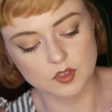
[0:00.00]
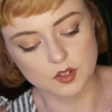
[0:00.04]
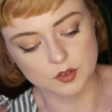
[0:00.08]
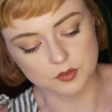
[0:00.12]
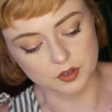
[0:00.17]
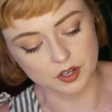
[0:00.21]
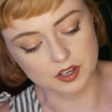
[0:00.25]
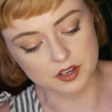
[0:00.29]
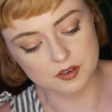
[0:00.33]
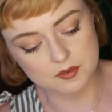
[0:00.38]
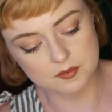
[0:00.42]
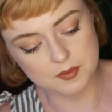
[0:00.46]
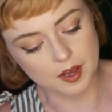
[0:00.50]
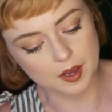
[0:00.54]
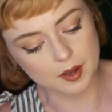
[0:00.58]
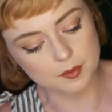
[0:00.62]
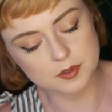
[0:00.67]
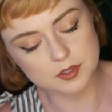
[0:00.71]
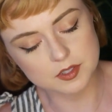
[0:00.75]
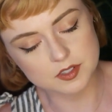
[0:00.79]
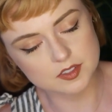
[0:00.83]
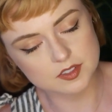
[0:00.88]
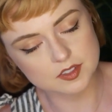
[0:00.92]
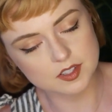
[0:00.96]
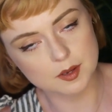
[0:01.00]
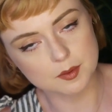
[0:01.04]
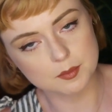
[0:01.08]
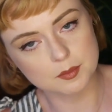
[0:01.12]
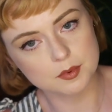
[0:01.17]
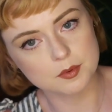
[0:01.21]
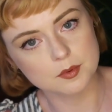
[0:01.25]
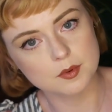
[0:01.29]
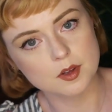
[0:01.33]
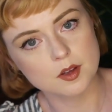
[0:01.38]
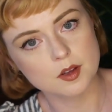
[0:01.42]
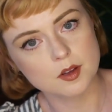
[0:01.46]
right. I'm going to stop
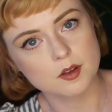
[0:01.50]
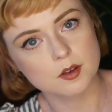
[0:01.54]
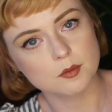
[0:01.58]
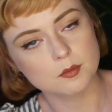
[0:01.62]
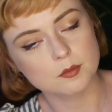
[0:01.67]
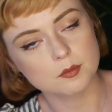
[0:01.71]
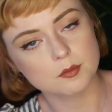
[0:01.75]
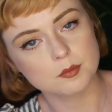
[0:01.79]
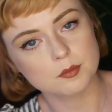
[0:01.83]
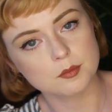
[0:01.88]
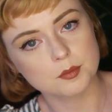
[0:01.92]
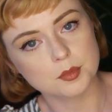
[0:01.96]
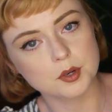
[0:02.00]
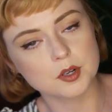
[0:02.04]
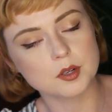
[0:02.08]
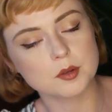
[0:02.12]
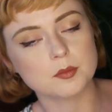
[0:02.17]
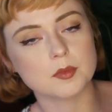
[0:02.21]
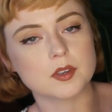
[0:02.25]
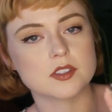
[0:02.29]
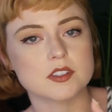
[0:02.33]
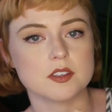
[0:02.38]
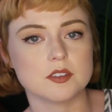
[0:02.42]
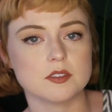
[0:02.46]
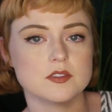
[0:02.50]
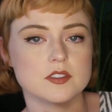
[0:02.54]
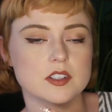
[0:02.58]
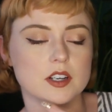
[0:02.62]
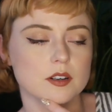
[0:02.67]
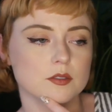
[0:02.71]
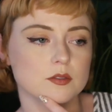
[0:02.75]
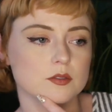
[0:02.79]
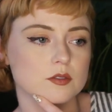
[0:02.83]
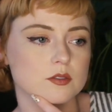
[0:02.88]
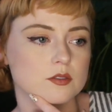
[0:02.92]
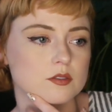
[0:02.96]
putting myself
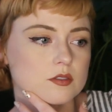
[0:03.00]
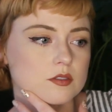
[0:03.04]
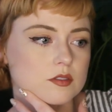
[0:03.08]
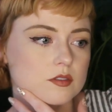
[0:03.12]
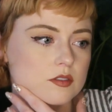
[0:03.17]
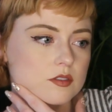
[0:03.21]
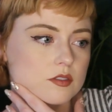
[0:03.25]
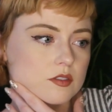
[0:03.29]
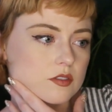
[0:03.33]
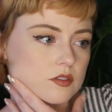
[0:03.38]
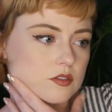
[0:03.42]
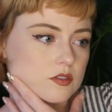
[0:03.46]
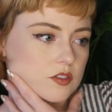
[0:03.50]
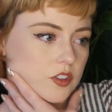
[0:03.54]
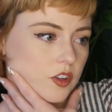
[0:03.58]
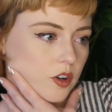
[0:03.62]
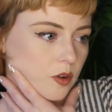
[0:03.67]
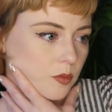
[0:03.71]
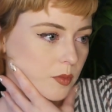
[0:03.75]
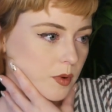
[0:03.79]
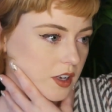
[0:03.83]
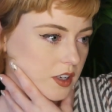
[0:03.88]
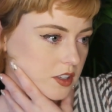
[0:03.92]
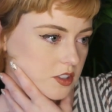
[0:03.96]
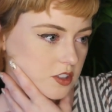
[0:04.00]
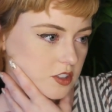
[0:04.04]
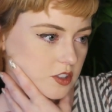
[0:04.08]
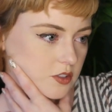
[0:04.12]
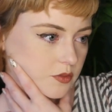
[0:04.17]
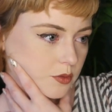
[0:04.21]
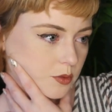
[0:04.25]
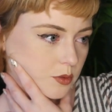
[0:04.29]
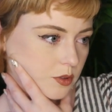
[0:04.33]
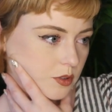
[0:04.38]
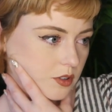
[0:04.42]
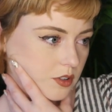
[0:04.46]
down so much
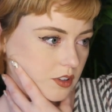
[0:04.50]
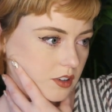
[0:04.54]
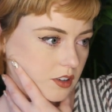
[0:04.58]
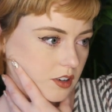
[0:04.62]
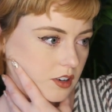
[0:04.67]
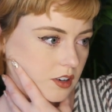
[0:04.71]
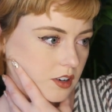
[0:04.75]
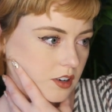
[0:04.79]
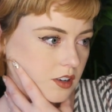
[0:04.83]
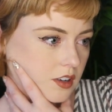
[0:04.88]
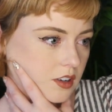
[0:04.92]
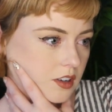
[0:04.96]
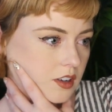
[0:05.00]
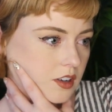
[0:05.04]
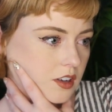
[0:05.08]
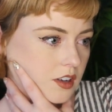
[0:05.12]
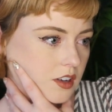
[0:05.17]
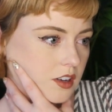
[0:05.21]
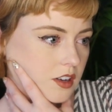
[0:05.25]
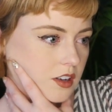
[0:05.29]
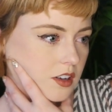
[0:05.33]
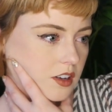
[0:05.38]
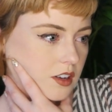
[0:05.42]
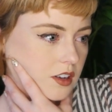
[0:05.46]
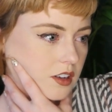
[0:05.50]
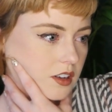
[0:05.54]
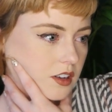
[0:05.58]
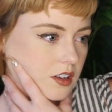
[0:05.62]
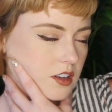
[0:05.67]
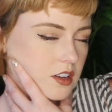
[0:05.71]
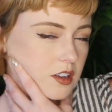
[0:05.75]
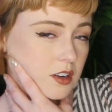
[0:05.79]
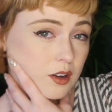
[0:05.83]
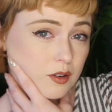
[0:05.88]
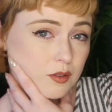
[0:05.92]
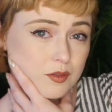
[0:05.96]
for,
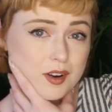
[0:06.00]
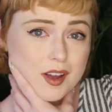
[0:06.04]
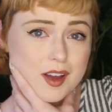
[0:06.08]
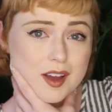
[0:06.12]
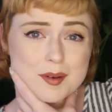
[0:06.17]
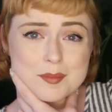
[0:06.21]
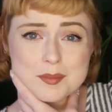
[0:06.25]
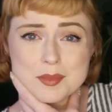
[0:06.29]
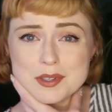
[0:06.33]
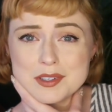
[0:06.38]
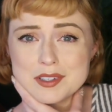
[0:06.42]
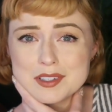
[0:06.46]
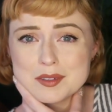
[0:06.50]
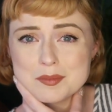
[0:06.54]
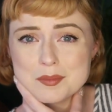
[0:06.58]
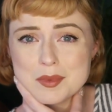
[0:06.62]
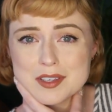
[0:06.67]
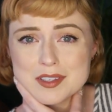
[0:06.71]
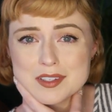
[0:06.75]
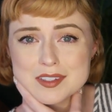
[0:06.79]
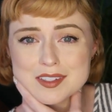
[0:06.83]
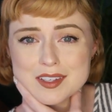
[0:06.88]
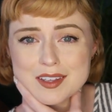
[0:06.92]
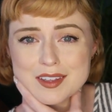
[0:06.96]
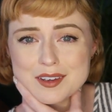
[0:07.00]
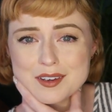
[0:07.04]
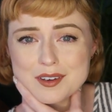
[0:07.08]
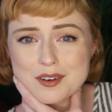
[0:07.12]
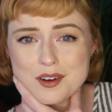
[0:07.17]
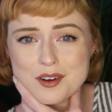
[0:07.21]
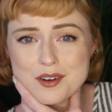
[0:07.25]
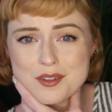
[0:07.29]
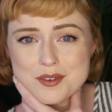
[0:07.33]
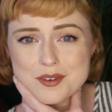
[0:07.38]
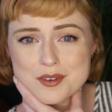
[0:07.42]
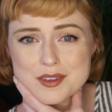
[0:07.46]
you know, not being a best selling
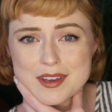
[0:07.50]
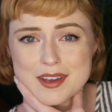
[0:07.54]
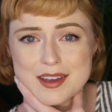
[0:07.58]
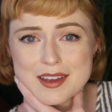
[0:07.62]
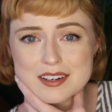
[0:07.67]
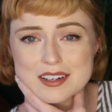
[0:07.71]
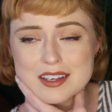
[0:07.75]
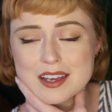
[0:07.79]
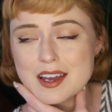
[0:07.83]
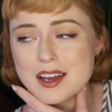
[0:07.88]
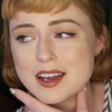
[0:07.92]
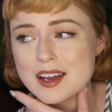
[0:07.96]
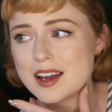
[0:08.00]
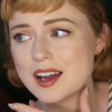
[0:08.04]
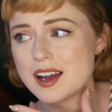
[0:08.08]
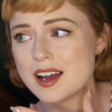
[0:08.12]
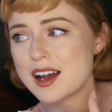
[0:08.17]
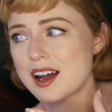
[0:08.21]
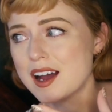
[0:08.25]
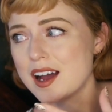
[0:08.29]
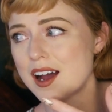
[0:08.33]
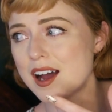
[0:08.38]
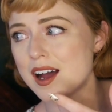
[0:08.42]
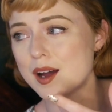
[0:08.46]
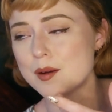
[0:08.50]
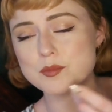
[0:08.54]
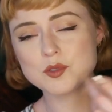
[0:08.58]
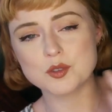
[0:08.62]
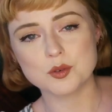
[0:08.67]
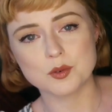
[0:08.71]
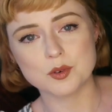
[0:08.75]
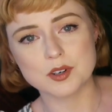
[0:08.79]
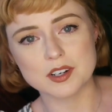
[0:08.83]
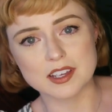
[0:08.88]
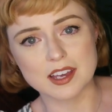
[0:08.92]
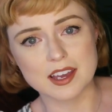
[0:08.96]
author yet. I'm
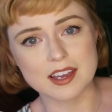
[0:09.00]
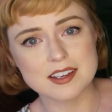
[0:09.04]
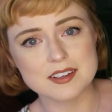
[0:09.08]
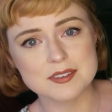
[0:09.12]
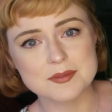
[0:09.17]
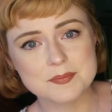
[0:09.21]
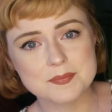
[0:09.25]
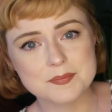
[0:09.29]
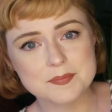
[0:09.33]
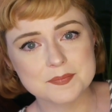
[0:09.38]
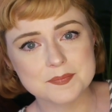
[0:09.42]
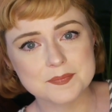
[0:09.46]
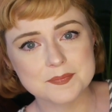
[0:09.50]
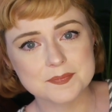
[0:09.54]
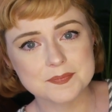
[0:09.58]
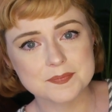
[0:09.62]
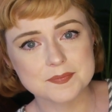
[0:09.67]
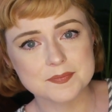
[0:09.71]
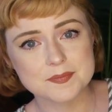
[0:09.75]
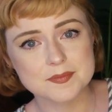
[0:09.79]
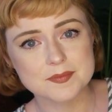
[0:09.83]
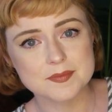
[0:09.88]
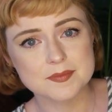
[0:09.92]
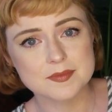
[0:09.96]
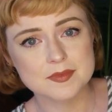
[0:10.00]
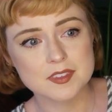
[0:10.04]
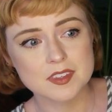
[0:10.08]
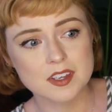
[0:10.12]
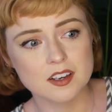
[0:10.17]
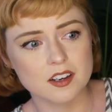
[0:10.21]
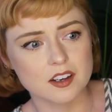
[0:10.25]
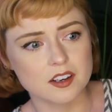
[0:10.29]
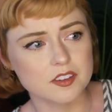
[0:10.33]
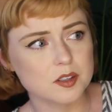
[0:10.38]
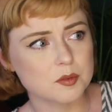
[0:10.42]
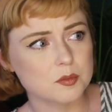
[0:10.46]
28.
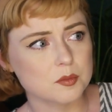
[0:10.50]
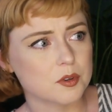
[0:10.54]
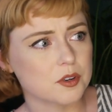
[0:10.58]
I think